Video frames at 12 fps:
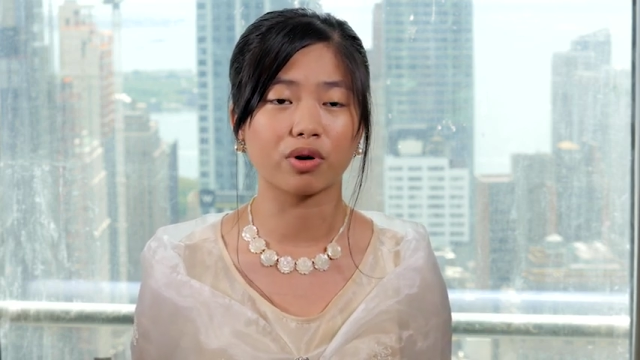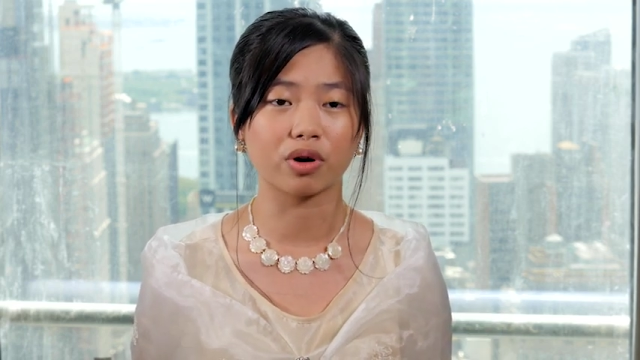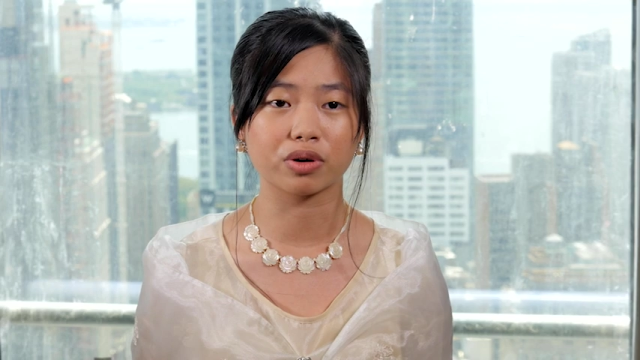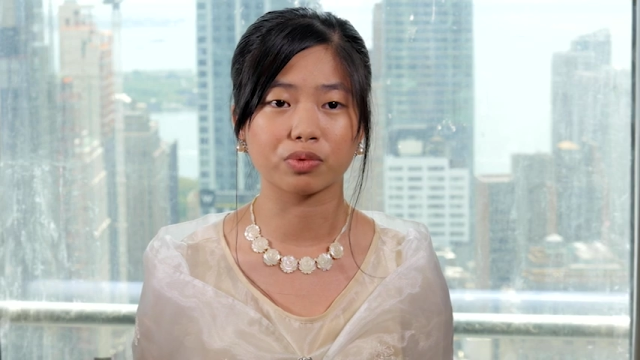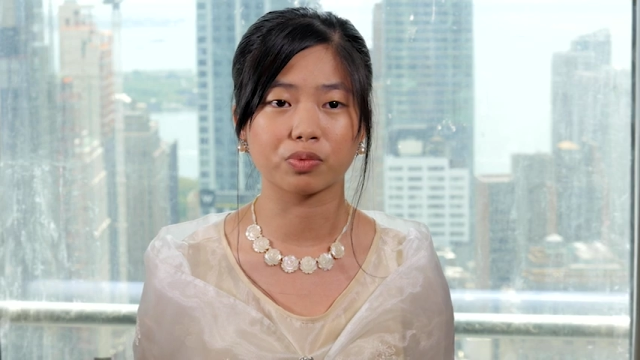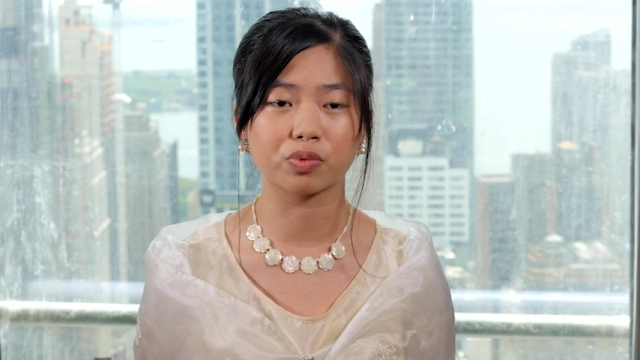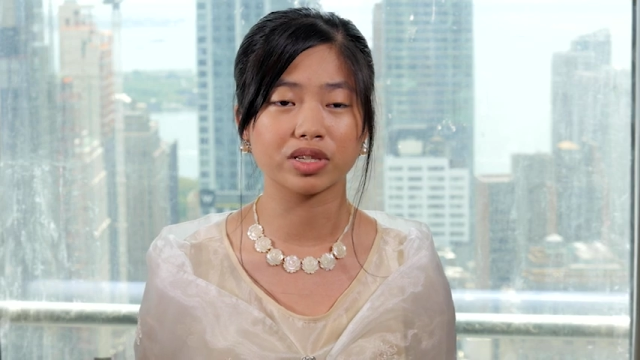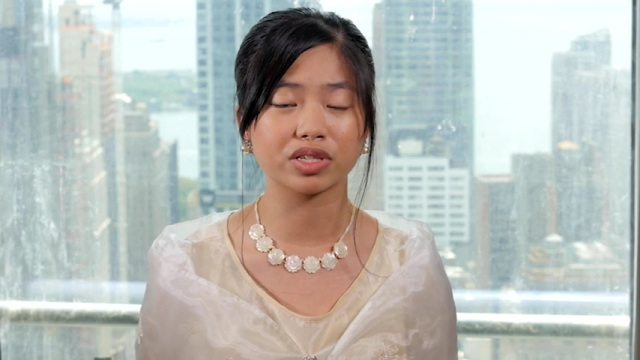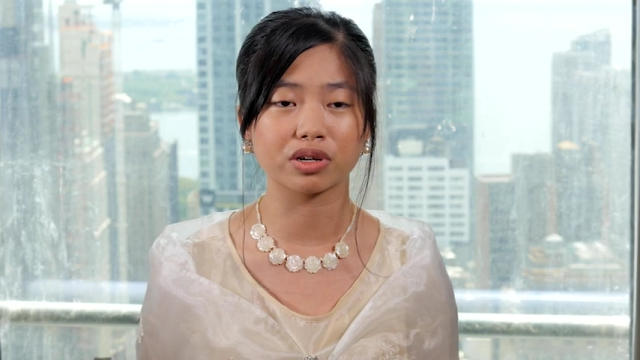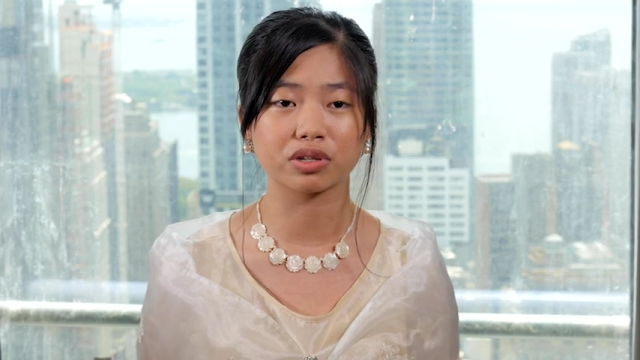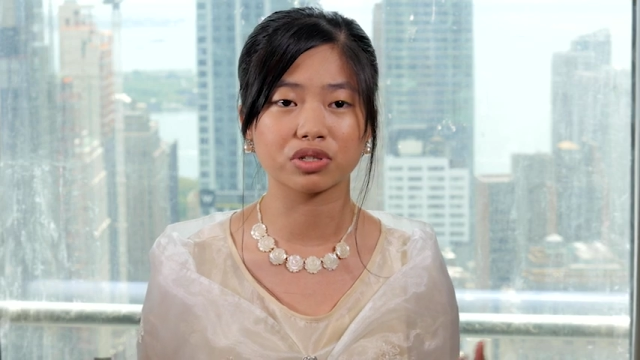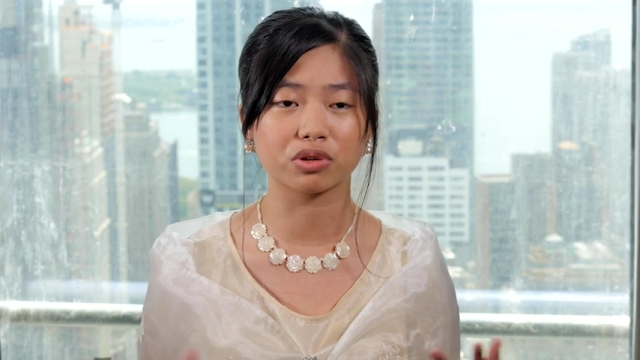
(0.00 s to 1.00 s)
or
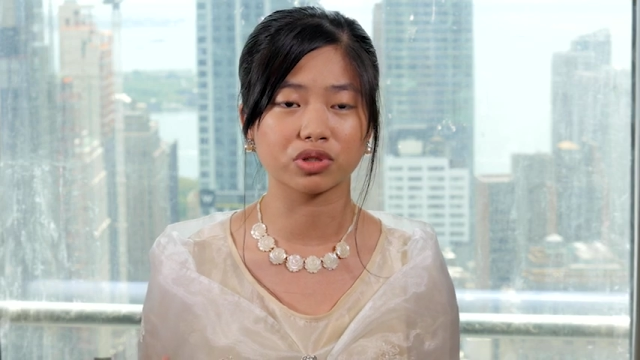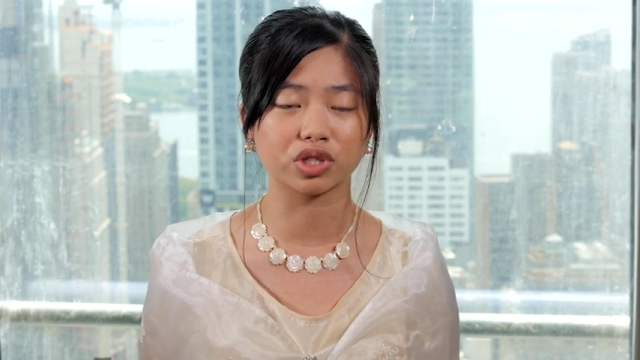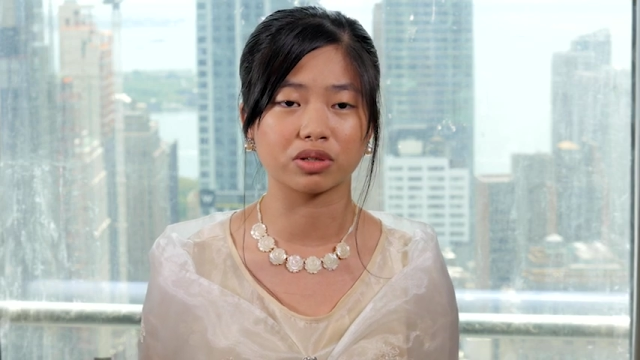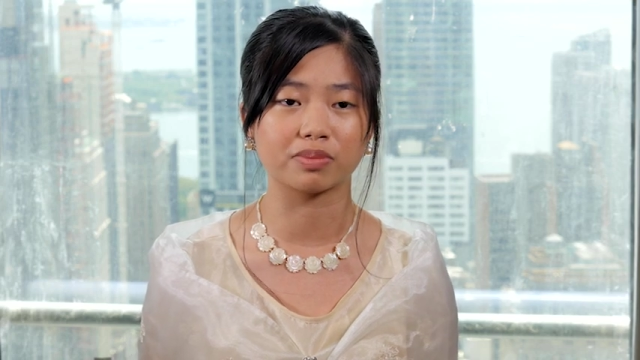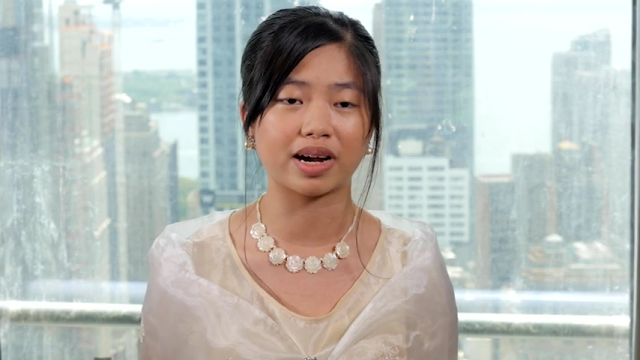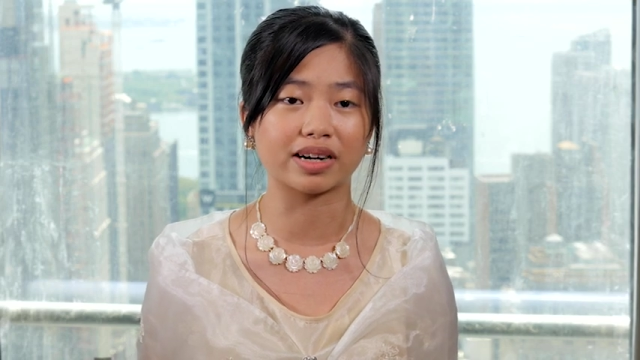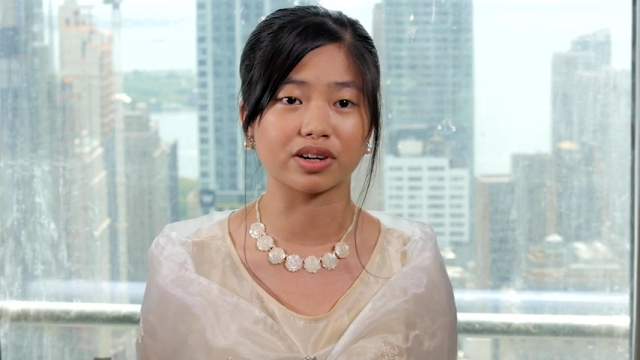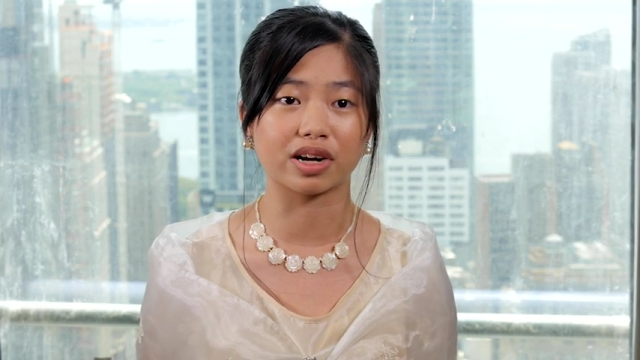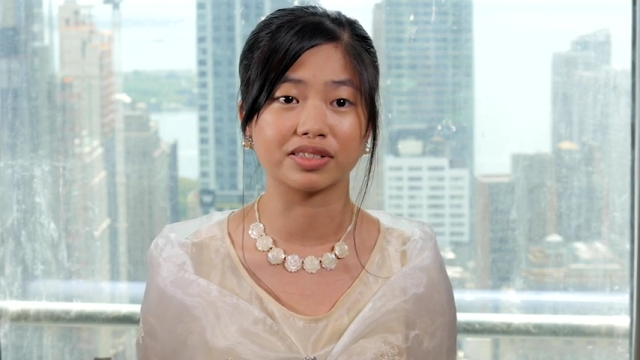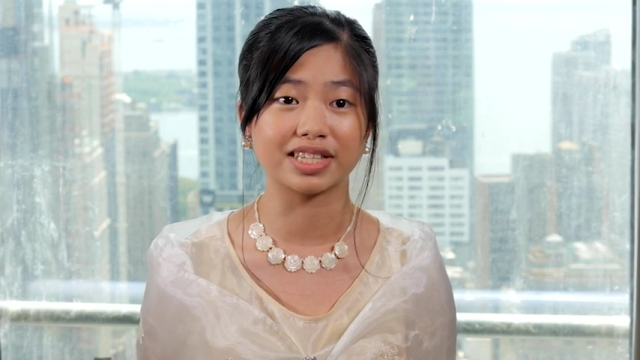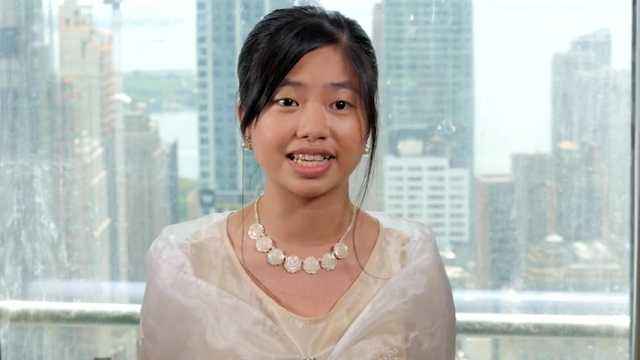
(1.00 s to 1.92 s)
what your social background